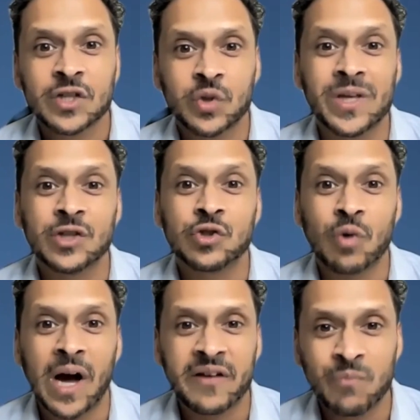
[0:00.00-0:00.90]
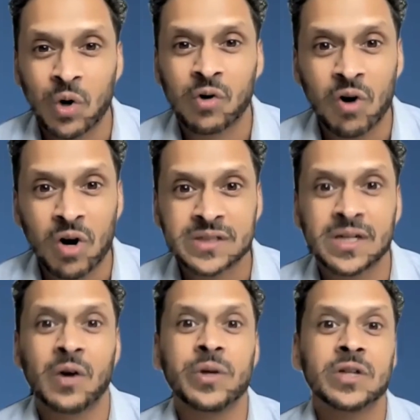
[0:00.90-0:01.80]
So we can drive more
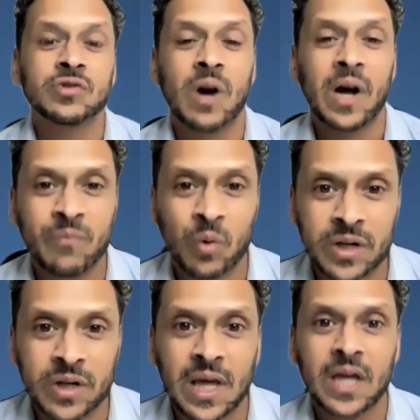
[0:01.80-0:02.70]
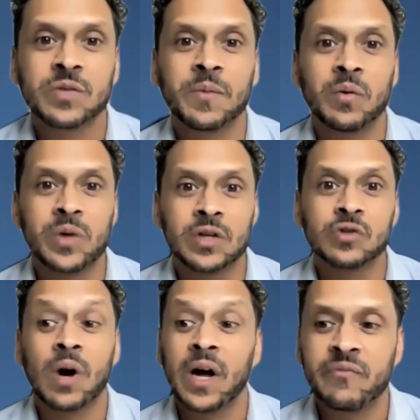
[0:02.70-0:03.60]
cross-sell, we can drive more engagement, we can
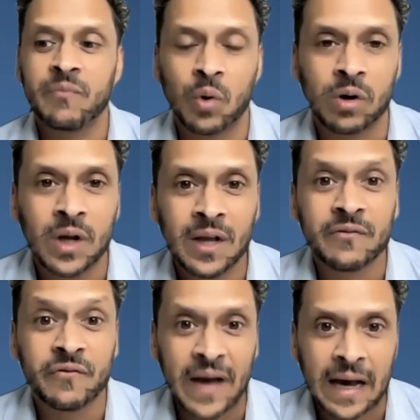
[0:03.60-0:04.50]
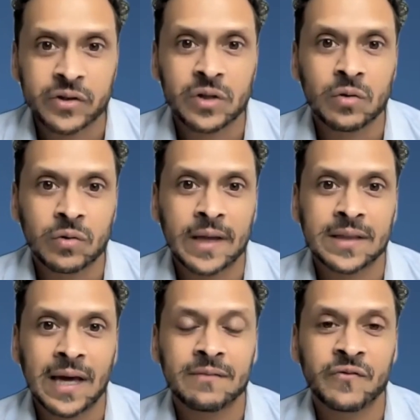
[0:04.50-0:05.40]
drive more value
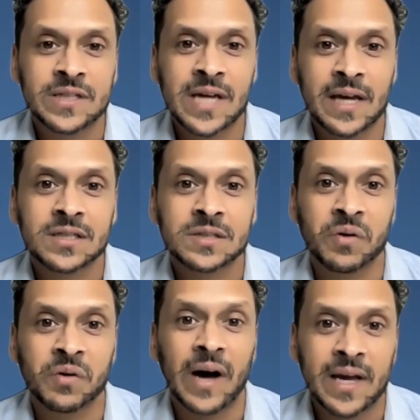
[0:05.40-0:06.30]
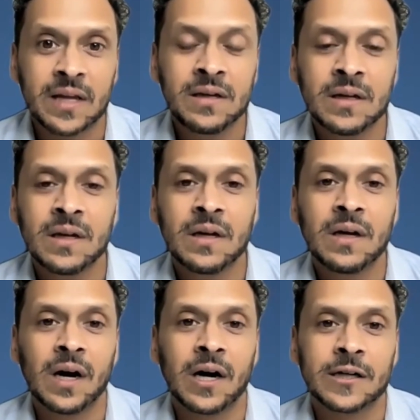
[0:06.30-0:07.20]
that fintech is providing.
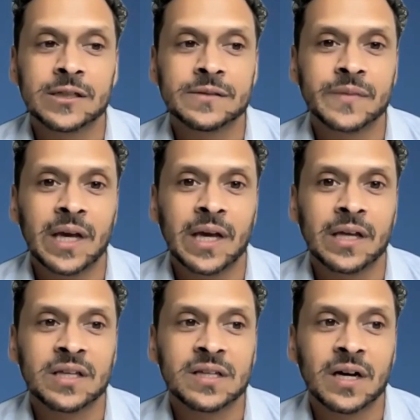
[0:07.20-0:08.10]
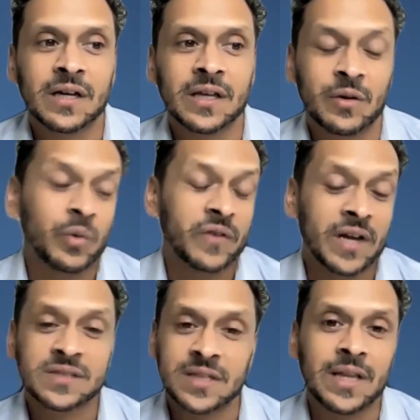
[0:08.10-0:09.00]
And then we've
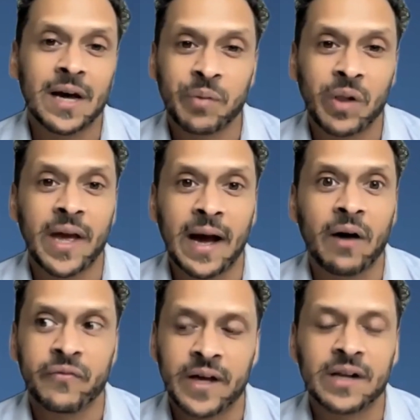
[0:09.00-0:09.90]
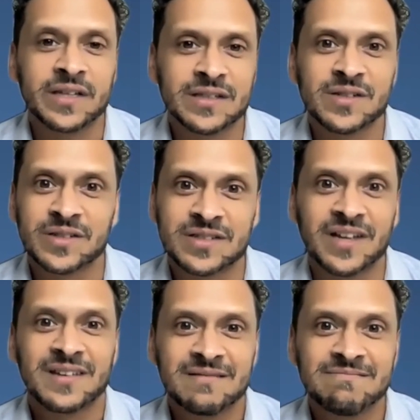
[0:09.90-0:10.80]
kind of seen that play out finally. And so it's
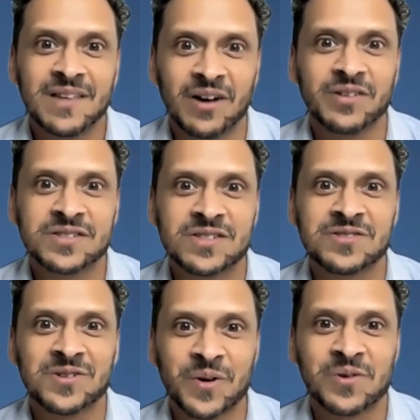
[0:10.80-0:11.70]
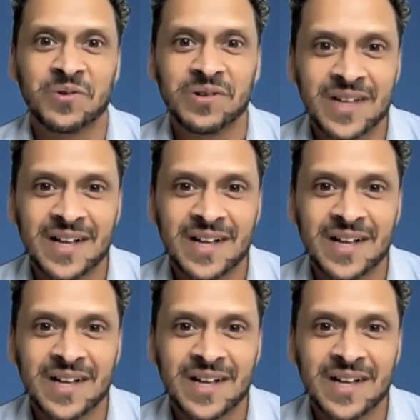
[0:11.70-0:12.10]
like, oh, this is super cool.